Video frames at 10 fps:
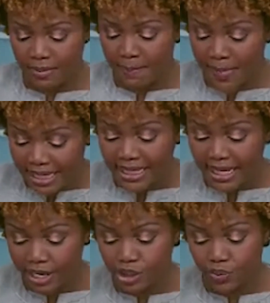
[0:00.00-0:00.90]

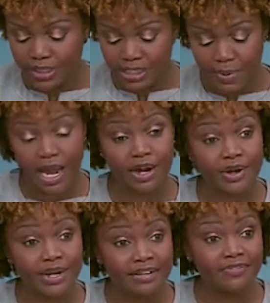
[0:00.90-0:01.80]
Medicare to expire
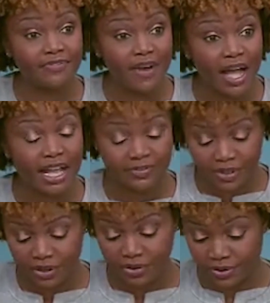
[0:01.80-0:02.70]
in 5
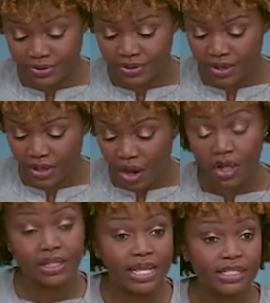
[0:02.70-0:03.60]
years
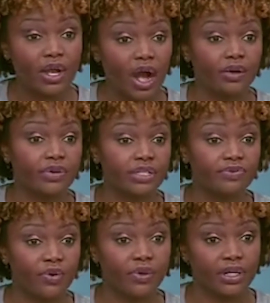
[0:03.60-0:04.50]
unless Congress
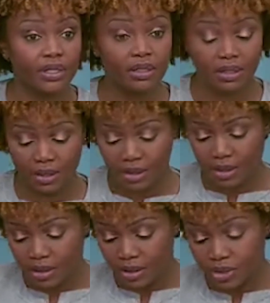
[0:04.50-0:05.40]
voted
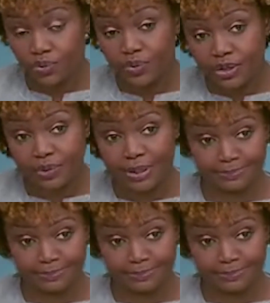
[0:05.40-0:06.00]
to renew it.